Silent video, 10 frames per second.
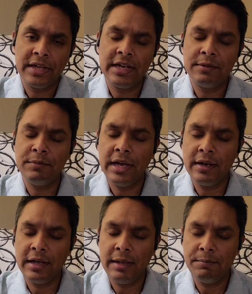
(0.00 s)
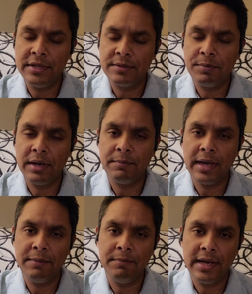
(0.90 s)
Help me spread
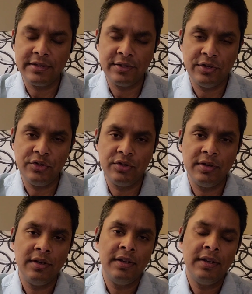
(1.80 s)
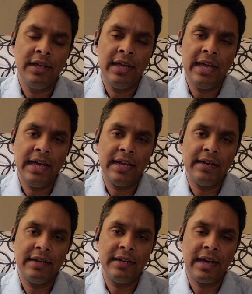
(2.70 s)
my message.
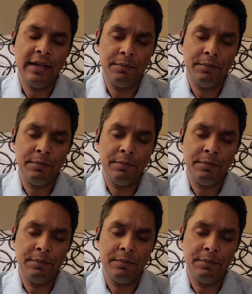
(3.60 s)
And I